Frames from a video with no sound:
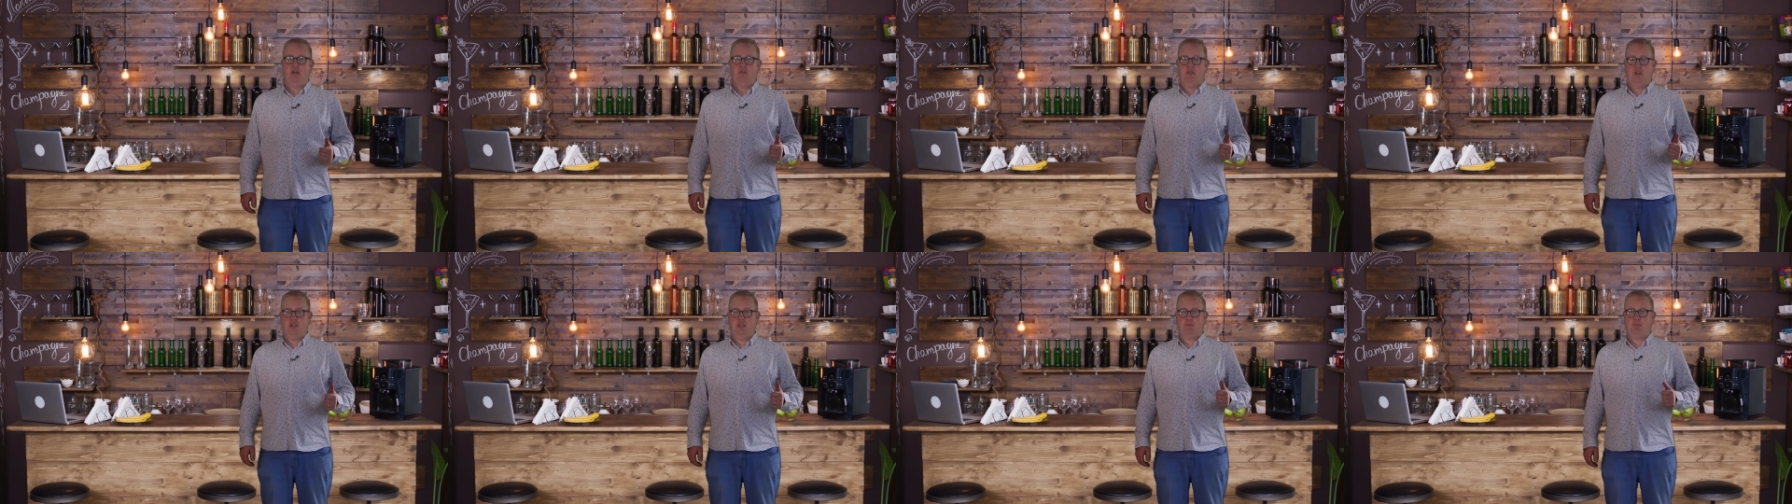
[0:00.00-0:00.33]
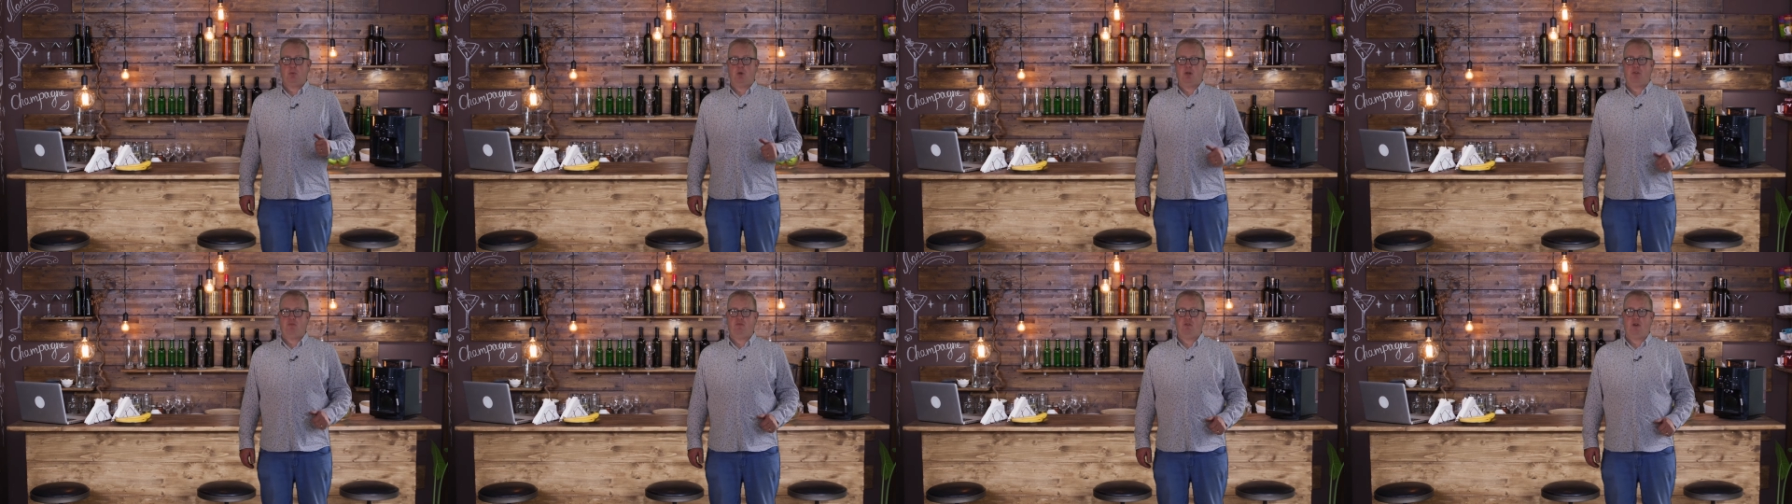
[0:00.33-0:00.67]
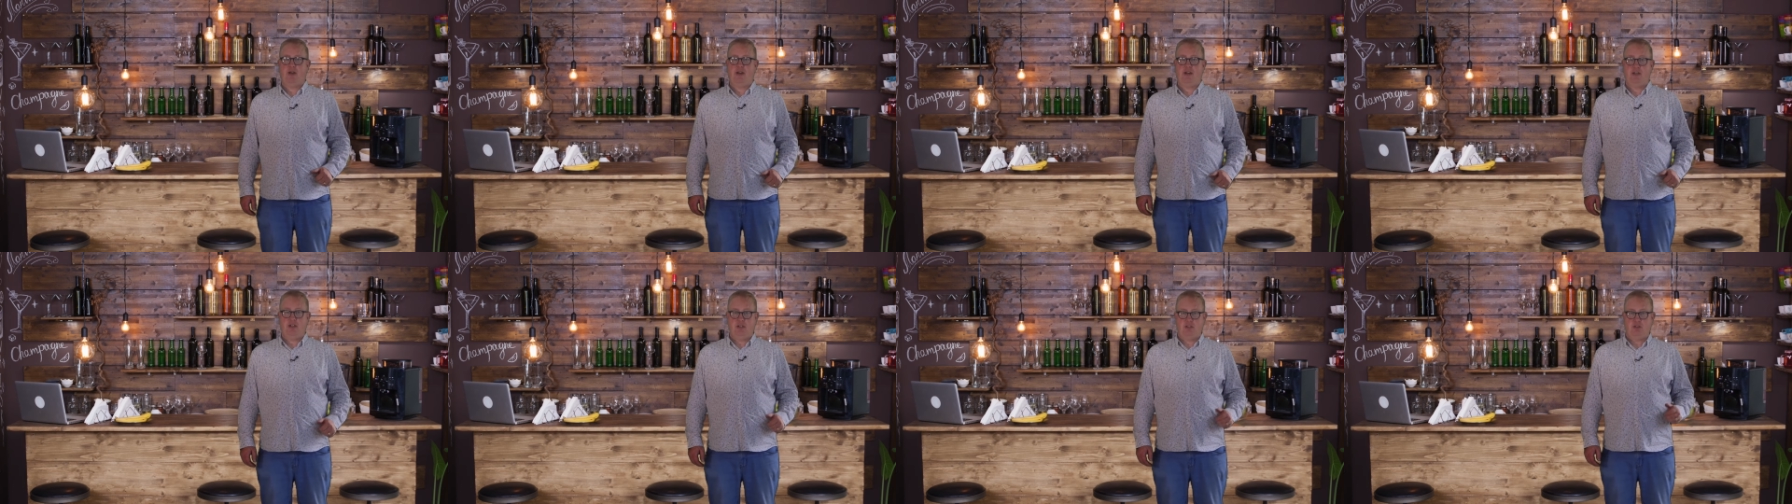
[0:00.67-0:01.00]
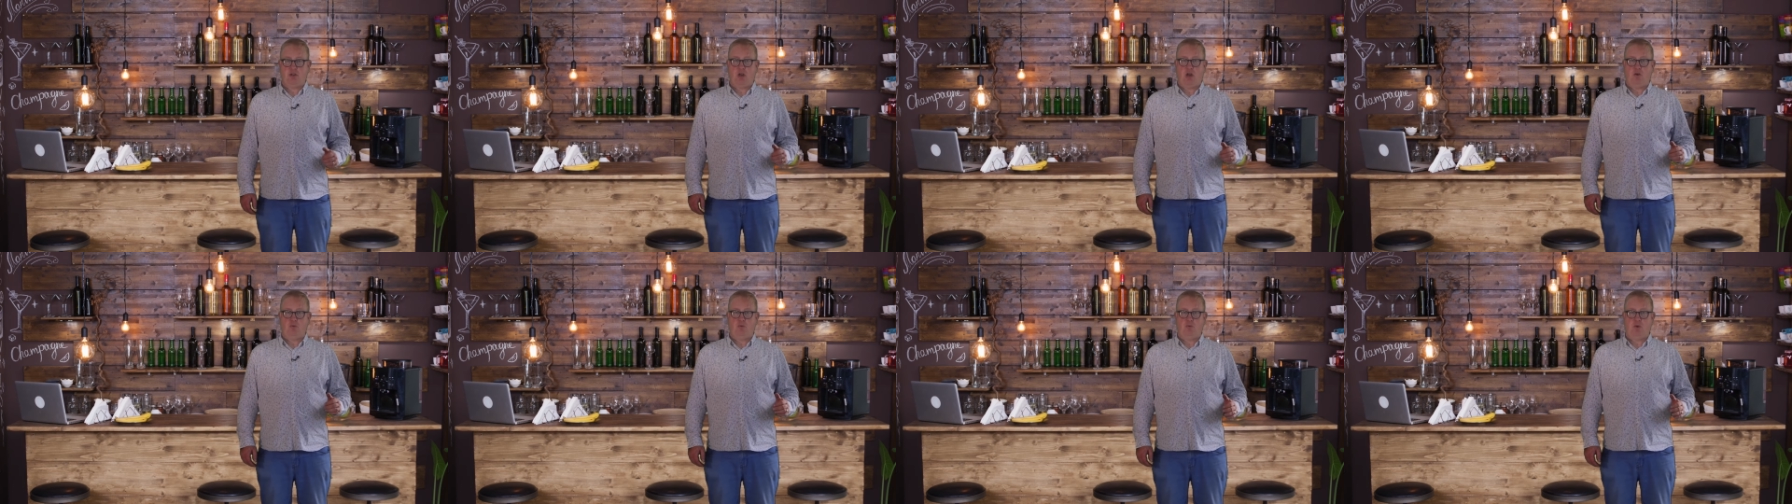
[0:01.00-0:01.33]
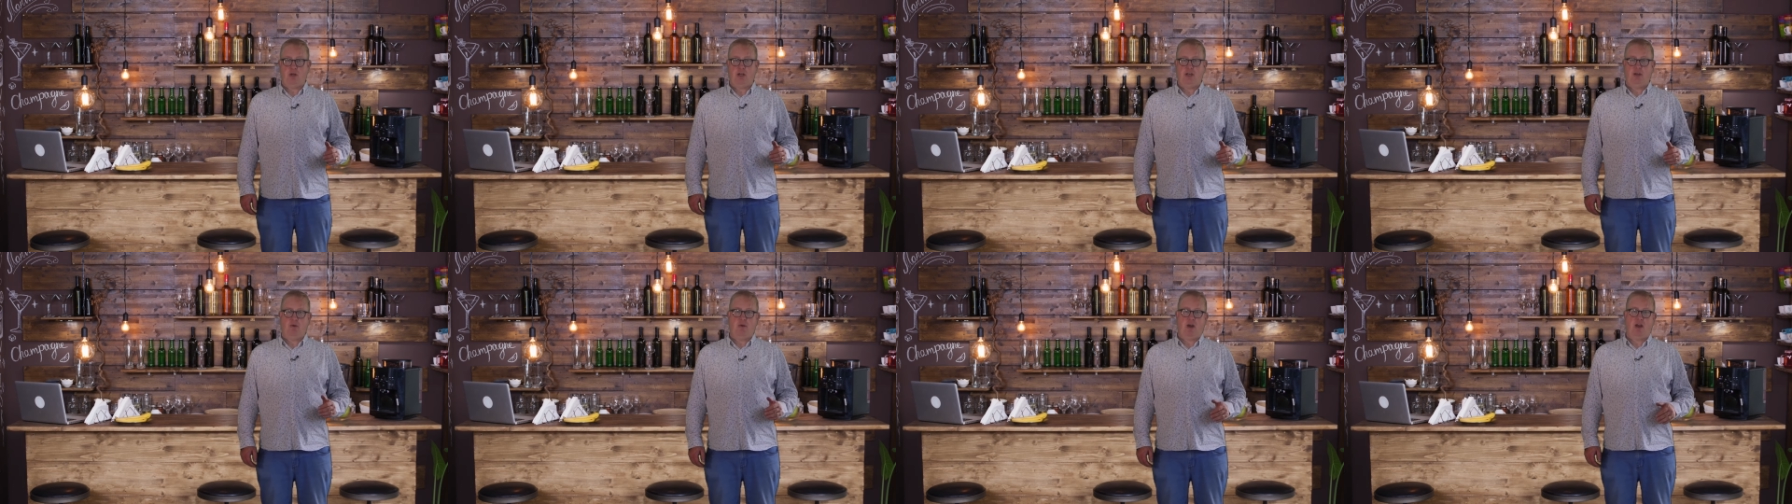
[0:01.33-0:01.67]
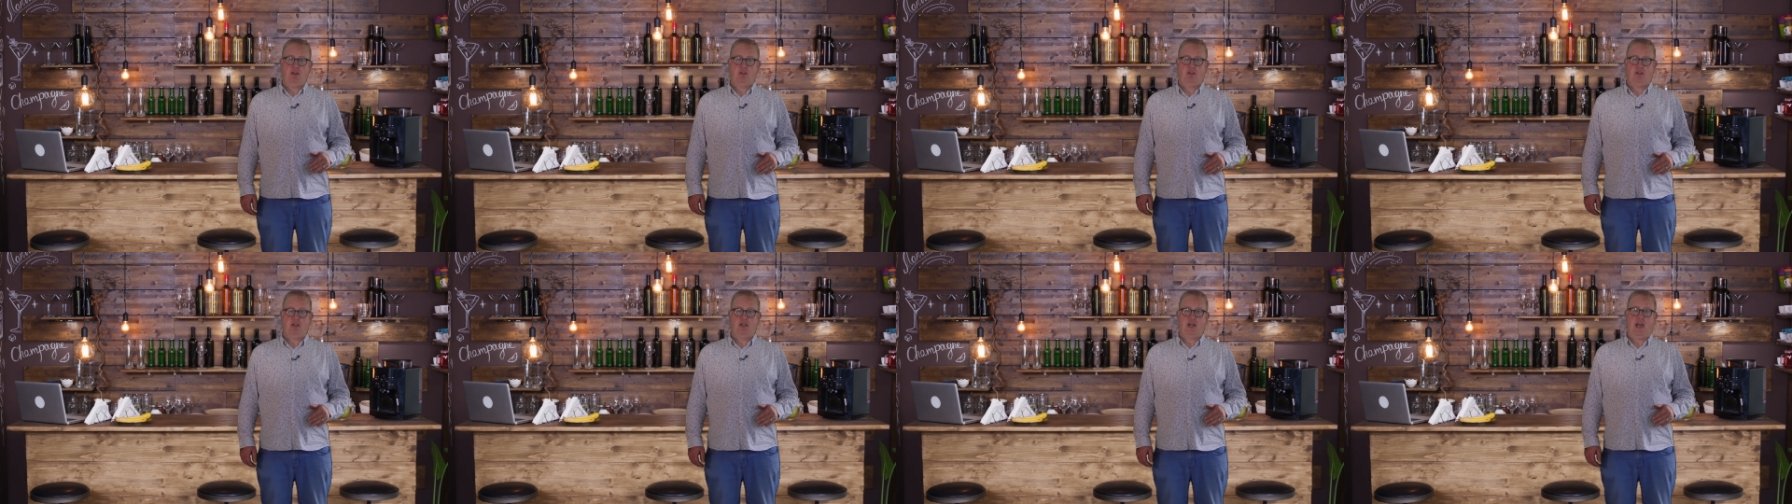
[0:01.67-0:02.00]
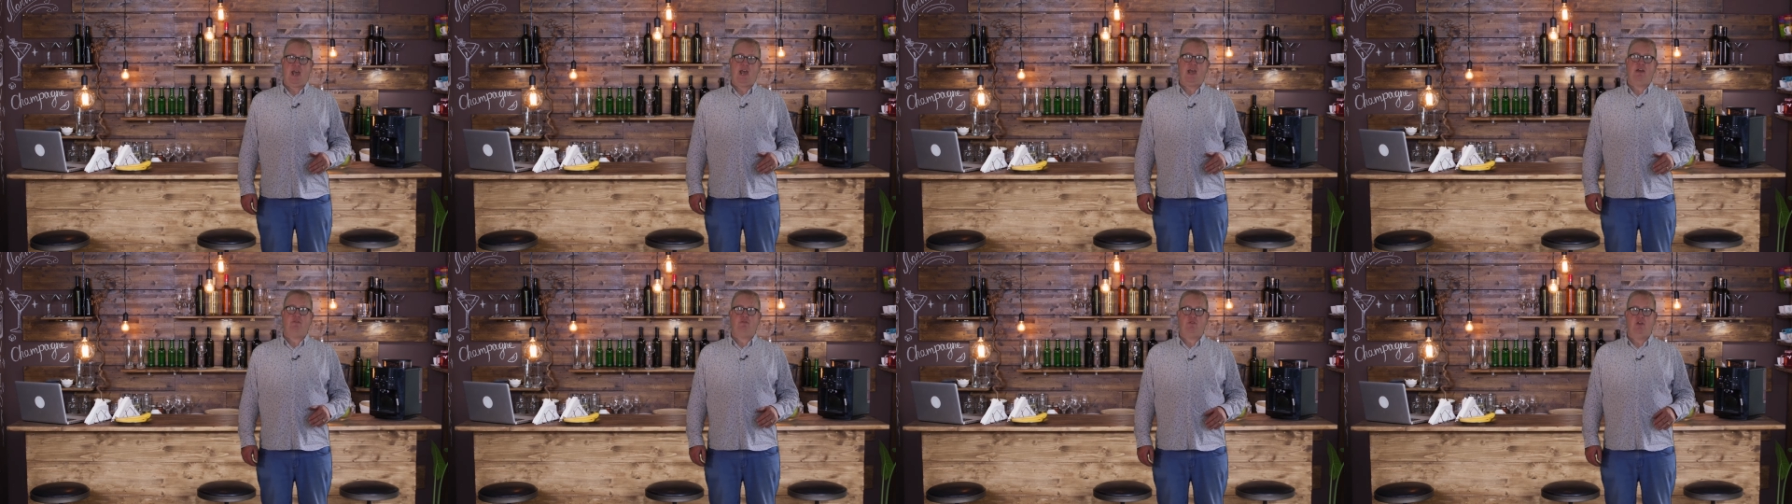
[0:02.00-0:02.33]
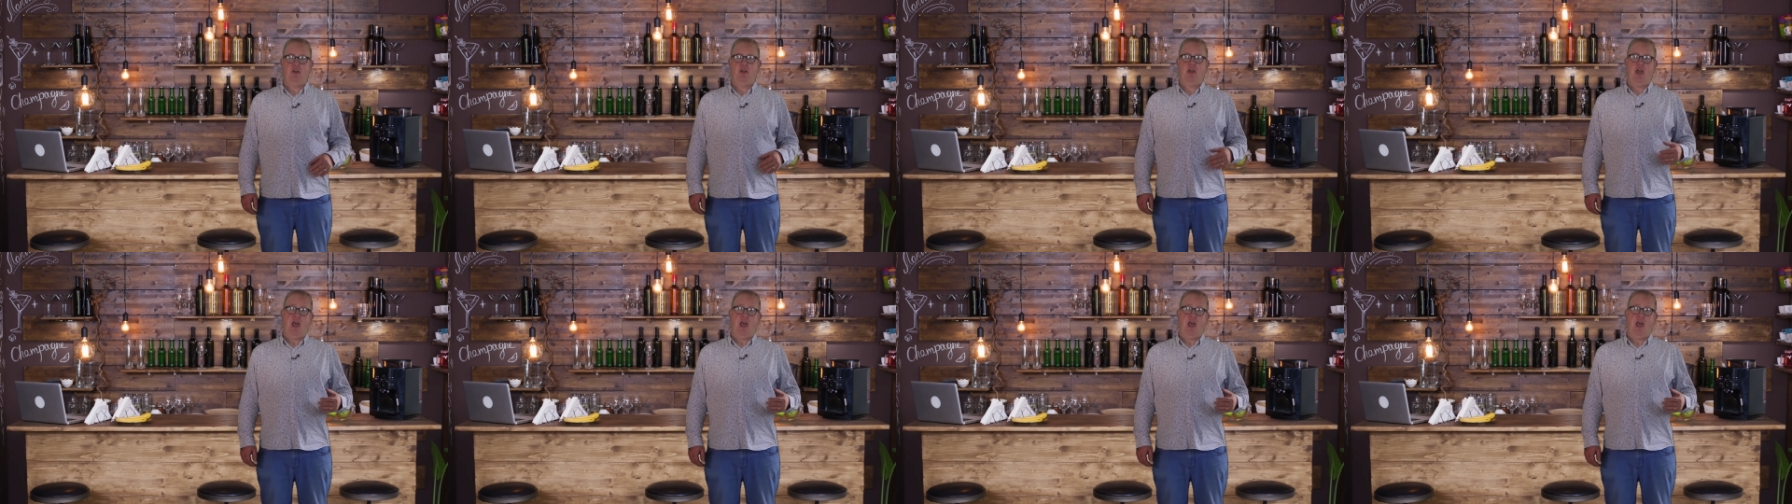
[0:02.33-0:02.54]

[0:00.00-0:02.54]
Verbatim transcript: then Spotify is a really great thing to have.